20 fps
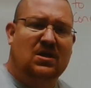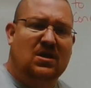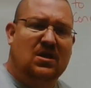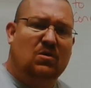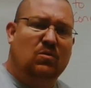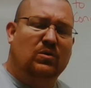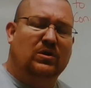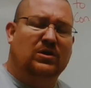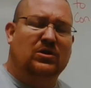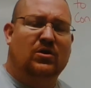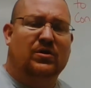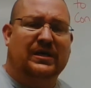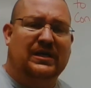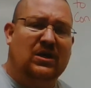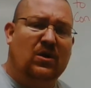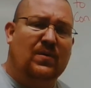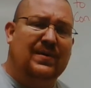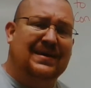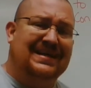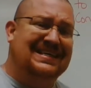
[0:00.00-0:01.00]
we're going to
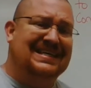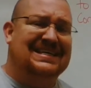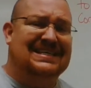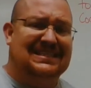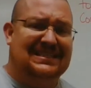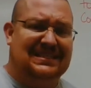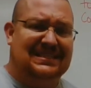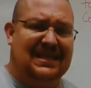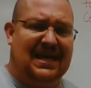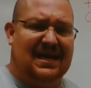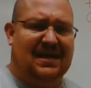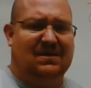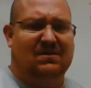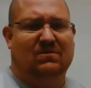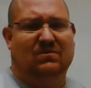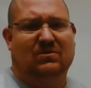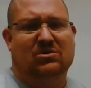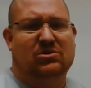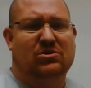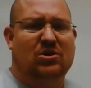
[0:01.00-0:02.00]
go against that.
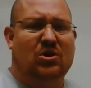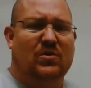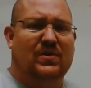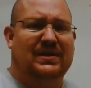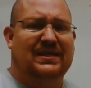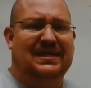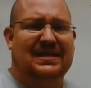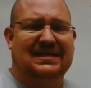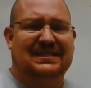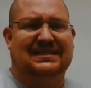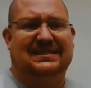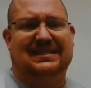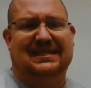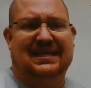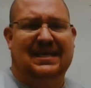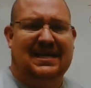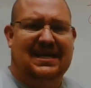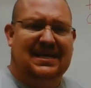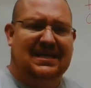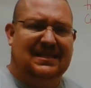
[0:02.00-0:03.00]
We're going to go against
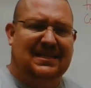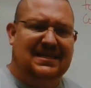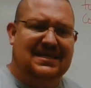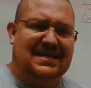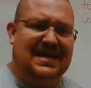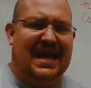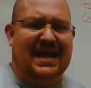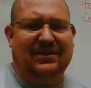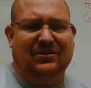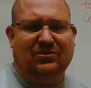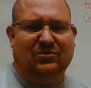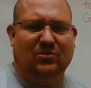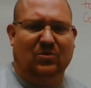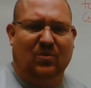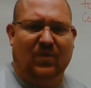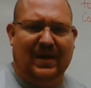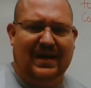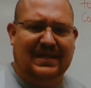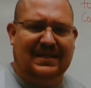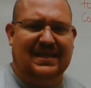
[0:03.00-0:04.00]
the natural
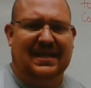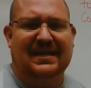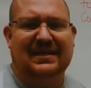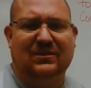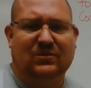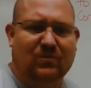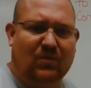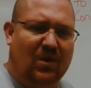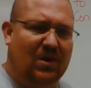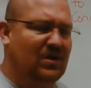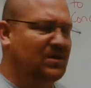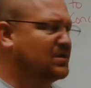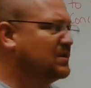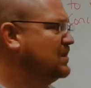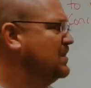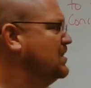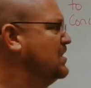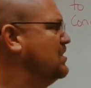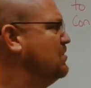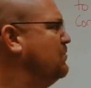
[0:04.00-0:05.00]
way things work.
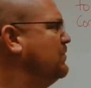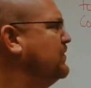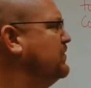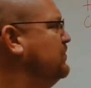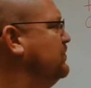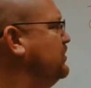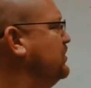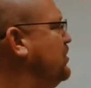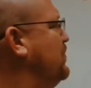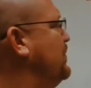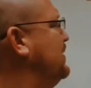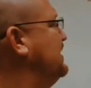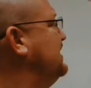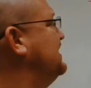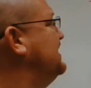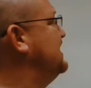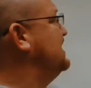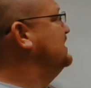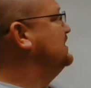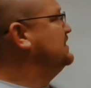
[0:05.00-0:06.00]
We're going to go
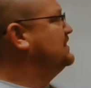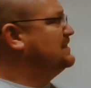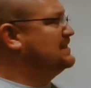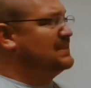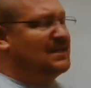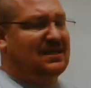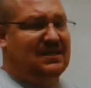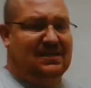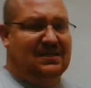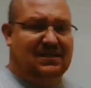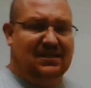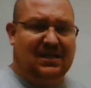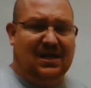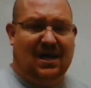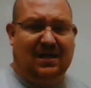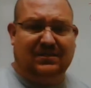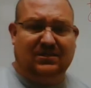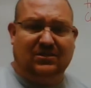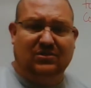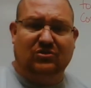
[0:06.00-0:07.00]
against the
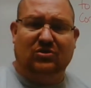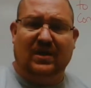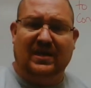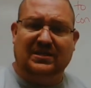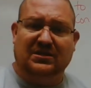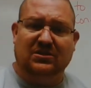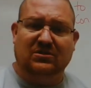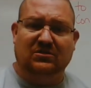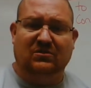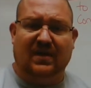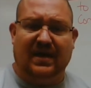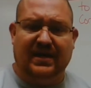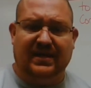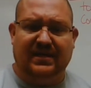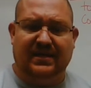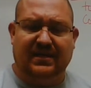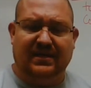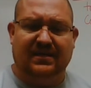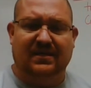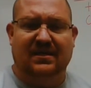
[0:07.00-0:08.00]
concentration
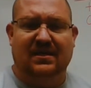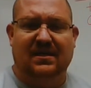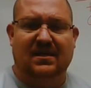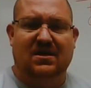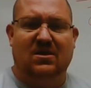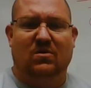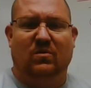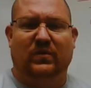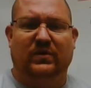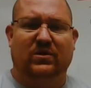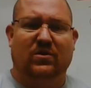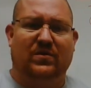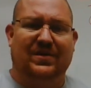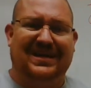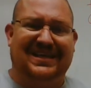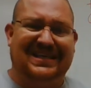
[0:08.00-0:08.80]
gradient. We're going